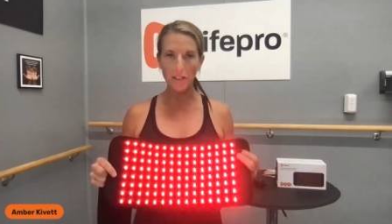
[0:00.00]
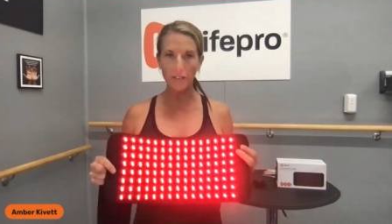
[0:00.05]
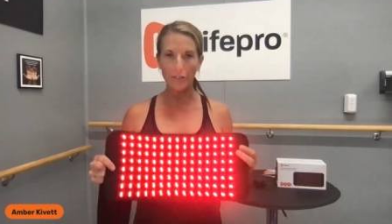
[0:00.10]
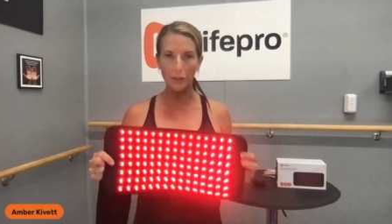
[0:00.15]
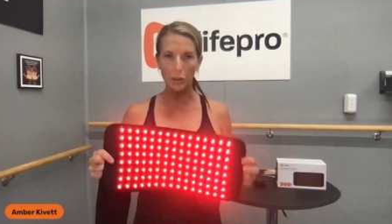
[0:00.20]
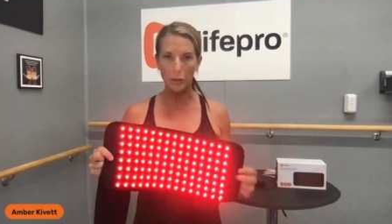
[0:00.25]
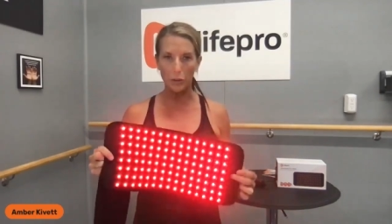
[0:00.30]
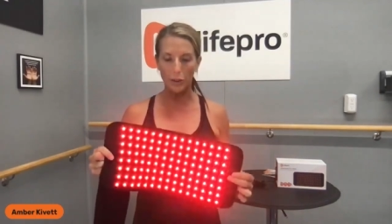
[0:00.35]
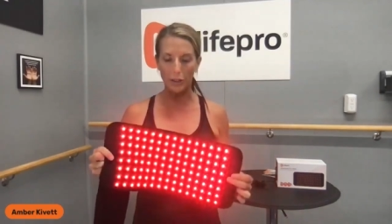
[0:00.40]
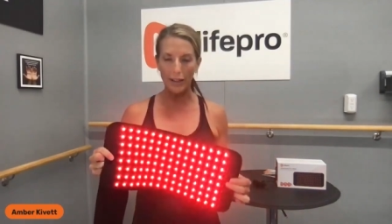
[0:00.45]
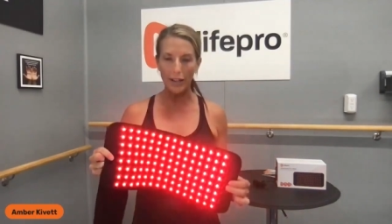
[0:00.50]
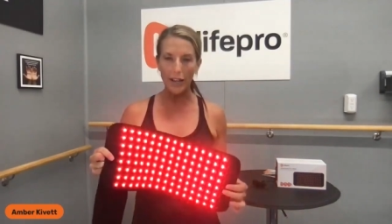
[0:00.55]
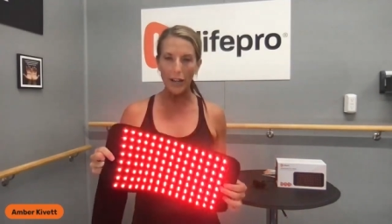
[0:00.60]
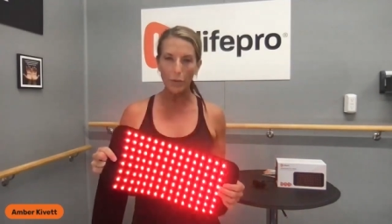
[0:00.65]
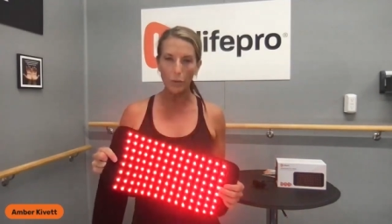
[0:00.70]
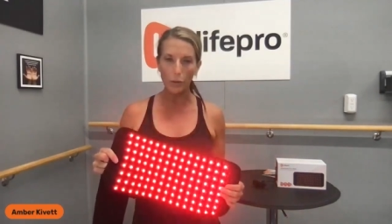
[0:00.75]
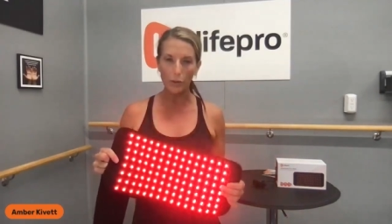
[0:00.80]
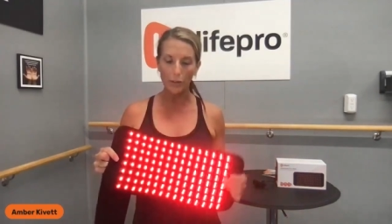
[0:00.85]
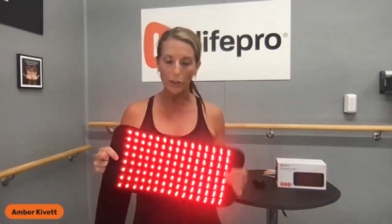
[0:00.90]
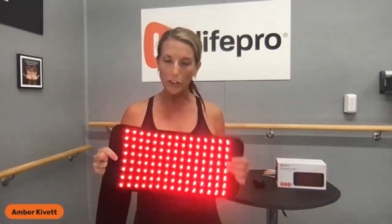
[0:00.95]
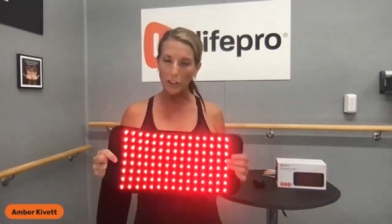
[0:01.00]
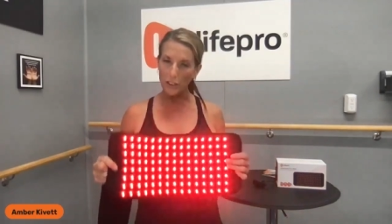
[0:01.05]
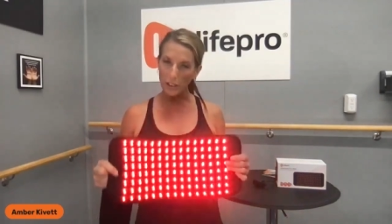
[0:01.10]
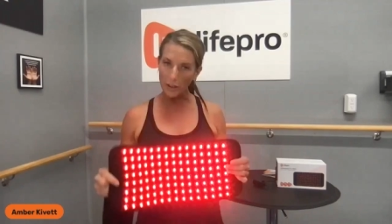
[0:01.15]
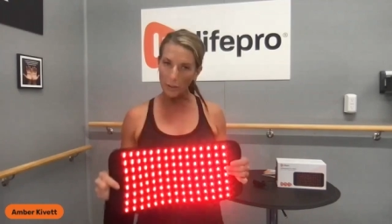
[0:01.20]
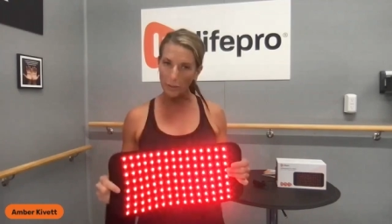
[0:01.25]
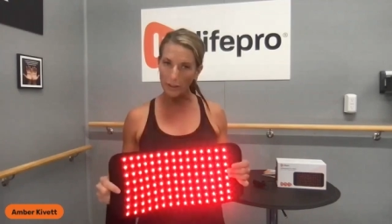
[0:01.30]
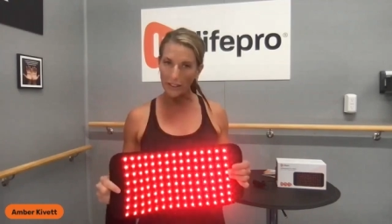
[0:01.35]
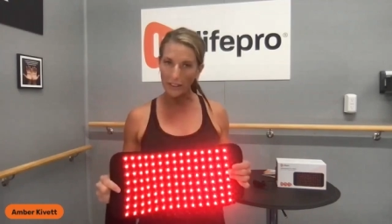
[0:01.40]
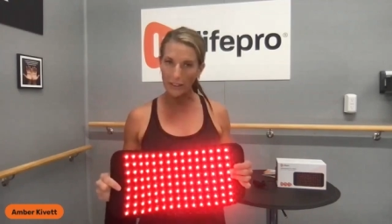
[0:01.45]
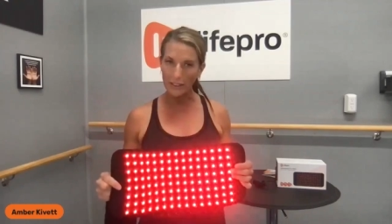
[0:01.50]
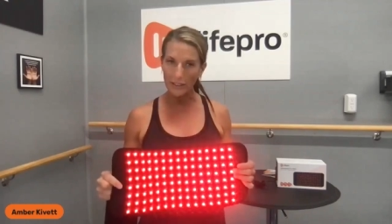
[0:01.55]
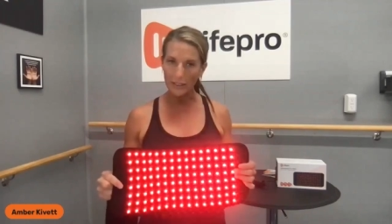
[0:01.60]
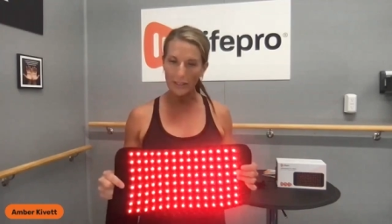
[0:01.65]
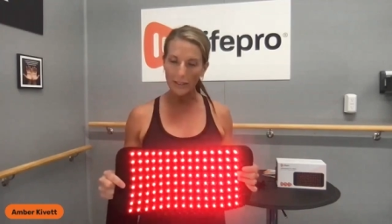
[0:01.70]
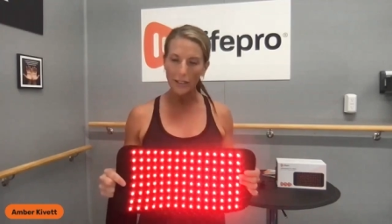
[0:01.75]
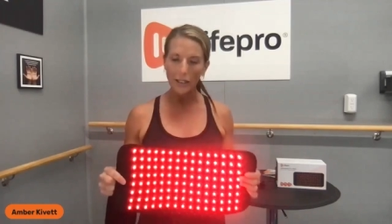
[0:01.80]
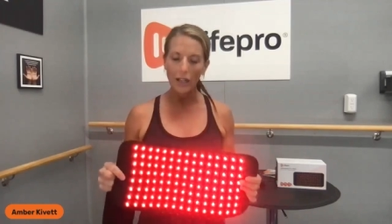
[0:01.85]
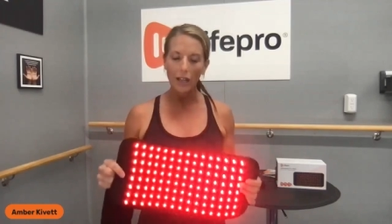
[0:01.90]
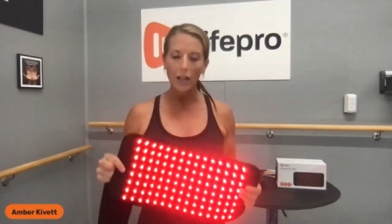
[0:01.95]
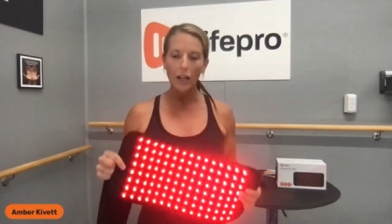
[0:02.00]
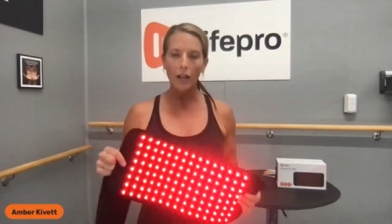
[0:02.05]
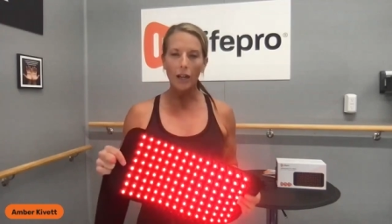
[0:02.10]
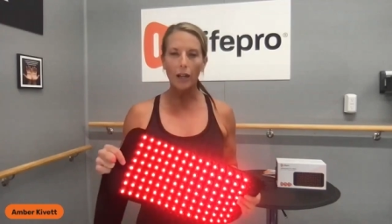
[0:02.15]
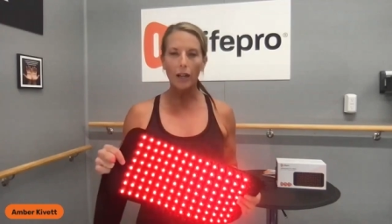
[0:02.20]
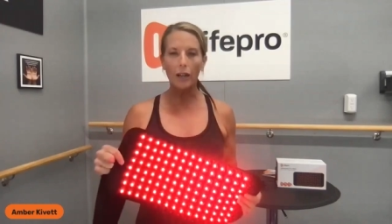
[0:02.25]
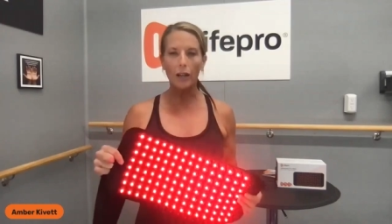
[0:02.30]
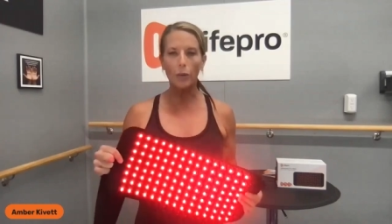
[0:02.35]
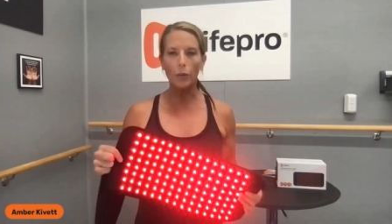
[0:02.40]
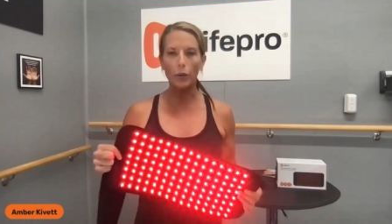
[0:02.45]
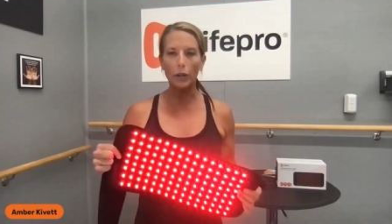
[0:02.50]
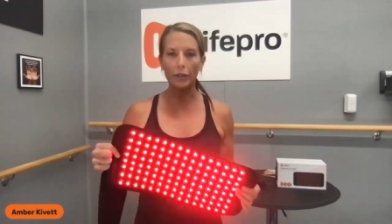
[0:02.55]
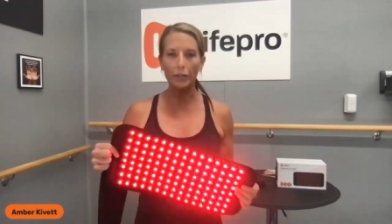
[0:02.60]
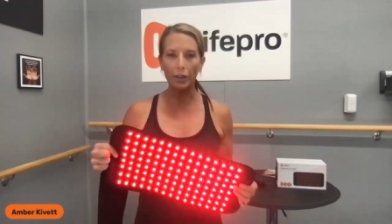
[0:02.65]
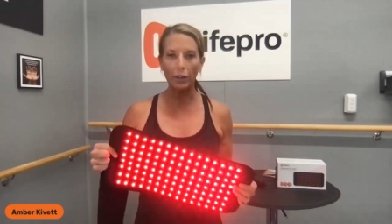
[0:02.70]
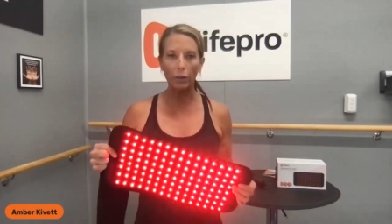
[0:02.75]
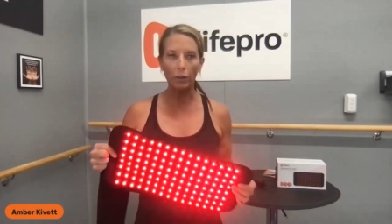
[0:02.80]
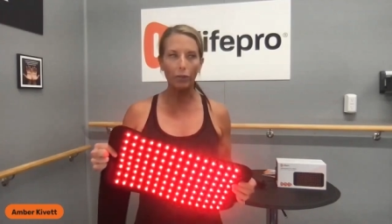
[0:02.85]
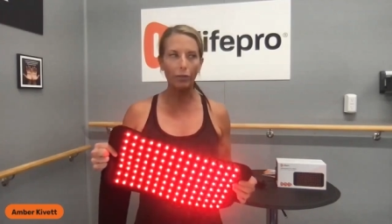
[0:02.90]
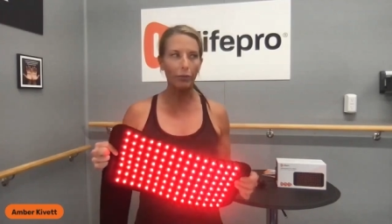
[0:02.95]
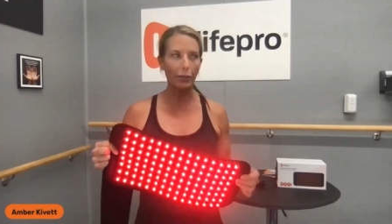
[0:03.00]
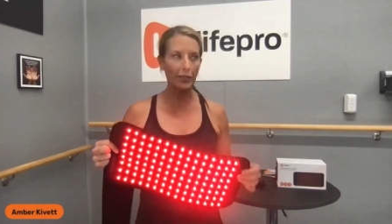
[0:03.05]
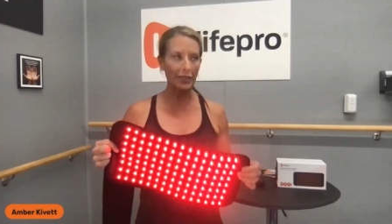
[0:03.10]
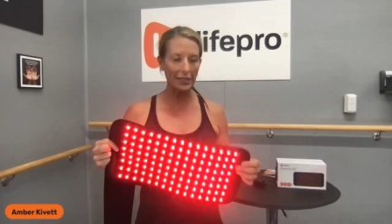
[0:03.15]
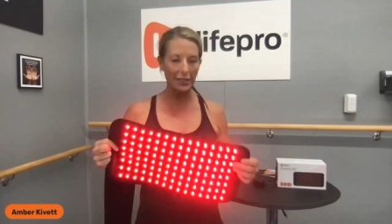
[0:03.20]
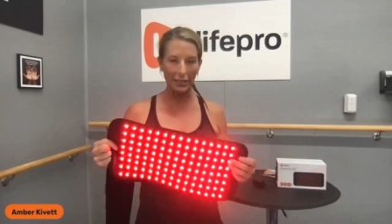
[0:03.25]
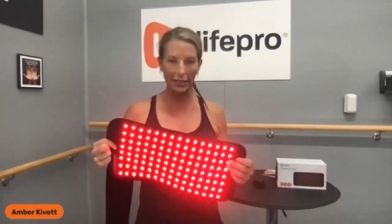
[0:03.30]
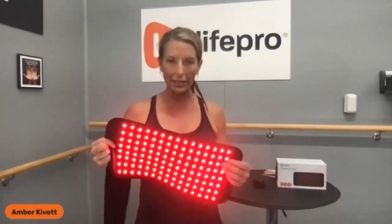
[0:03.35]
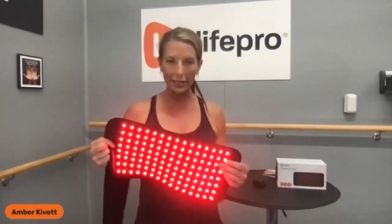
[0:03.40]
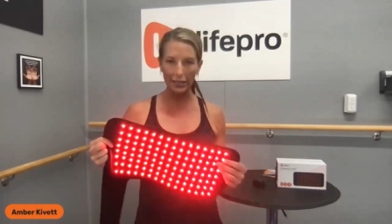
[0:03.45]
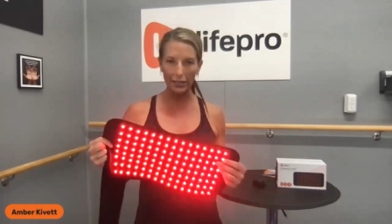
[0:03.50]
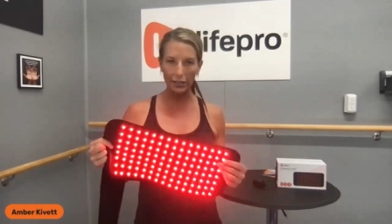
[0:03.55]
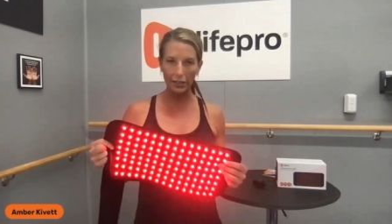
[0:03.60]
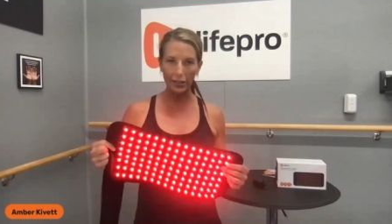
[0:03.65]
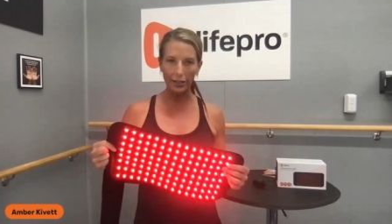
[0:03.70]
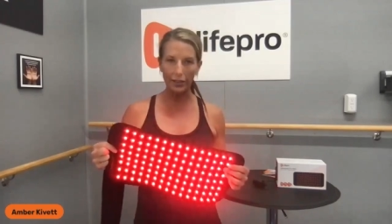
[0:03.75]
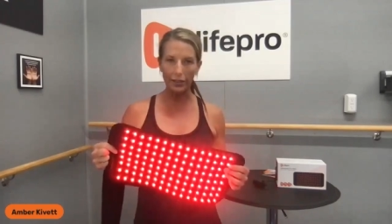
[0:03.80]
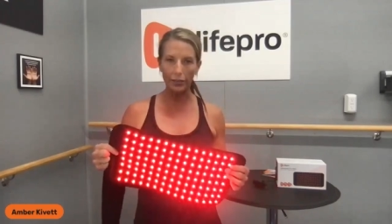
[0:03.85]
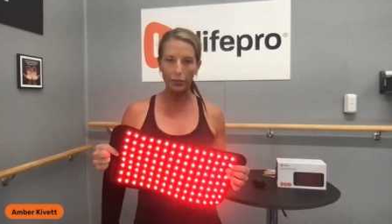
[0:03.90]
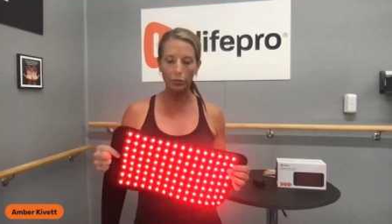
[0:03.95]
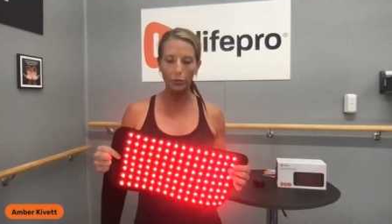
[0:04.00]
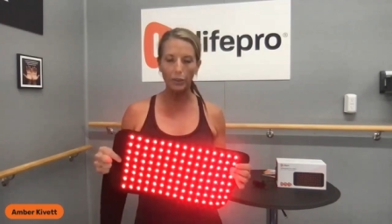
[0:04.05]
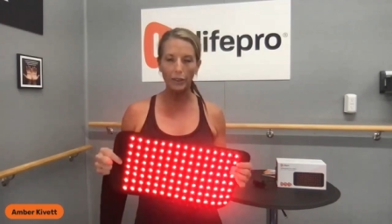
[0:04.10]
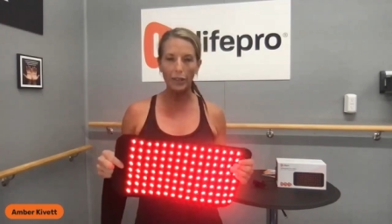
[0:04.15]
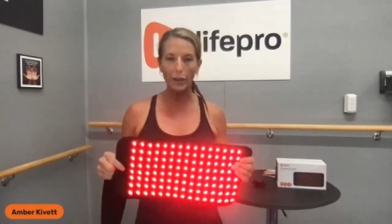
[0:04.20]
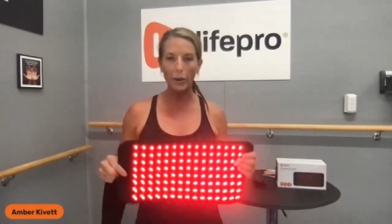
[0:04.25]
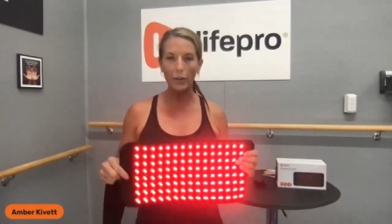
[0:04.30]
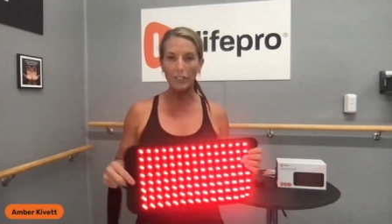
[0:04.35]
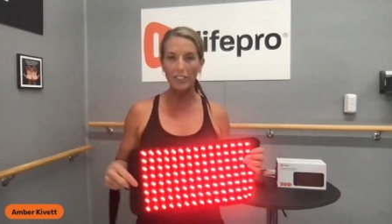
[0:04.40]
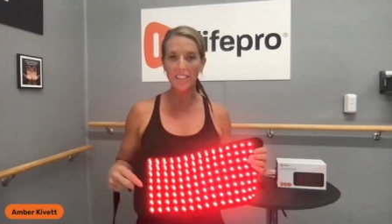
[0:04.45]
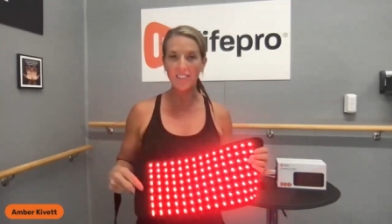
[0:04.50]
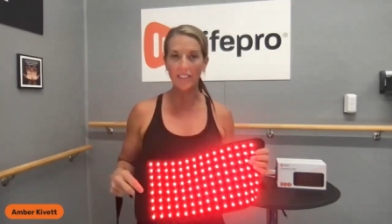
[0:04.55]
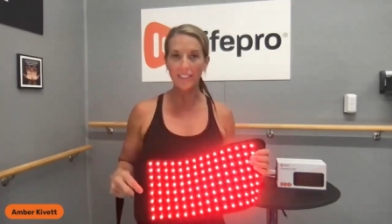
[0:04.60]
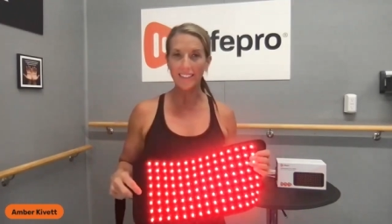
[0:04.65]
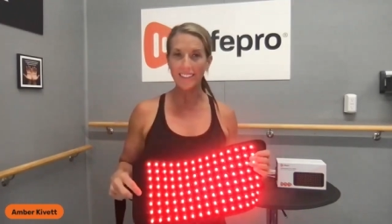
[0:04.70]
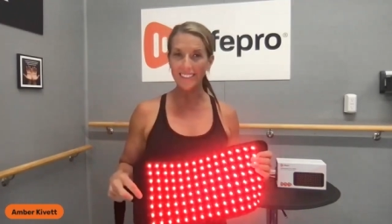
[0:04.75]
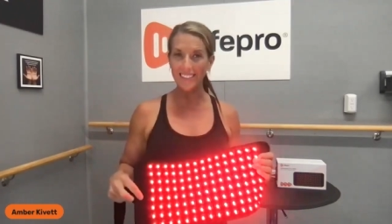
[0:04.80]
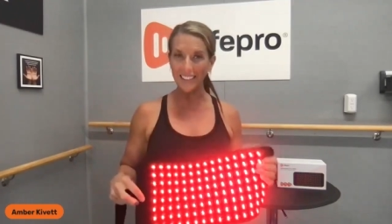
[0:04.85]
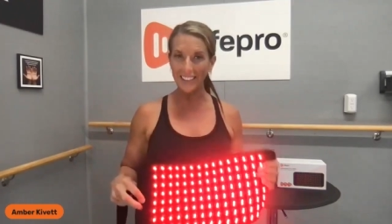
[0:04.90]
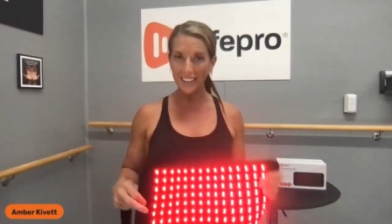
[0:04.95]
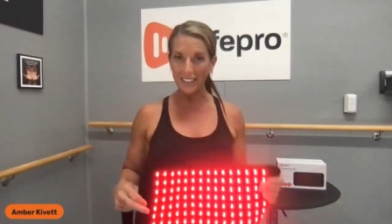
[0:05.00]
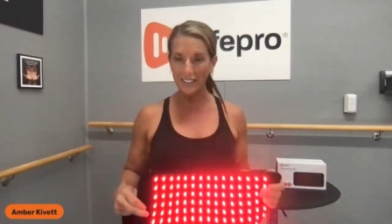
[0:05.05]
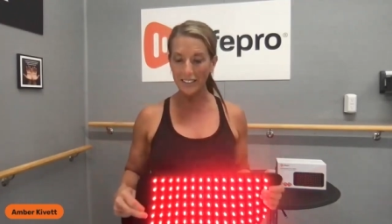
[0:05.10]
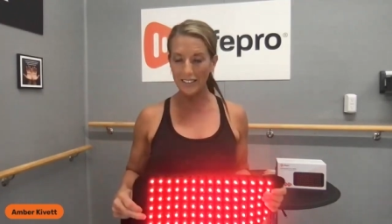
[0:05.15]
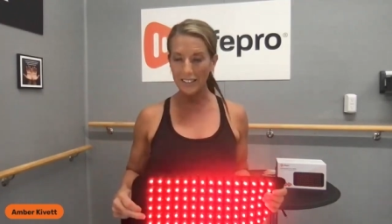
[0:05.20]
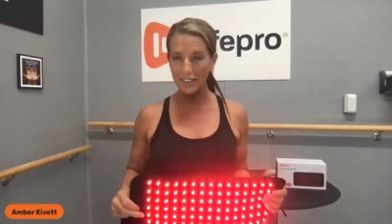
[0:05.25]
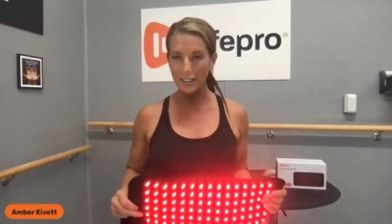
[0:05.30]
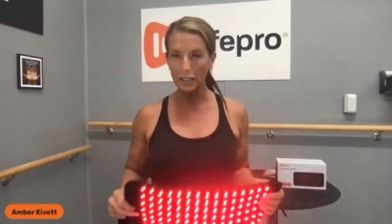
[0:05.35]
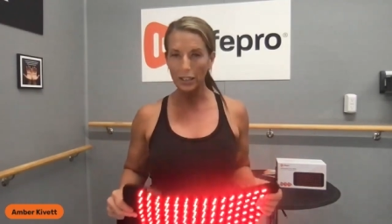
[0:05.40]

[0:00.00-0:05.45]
If you don't already have one of our sauna blankets, one of our freestanding saunas, we now have a sauna tent.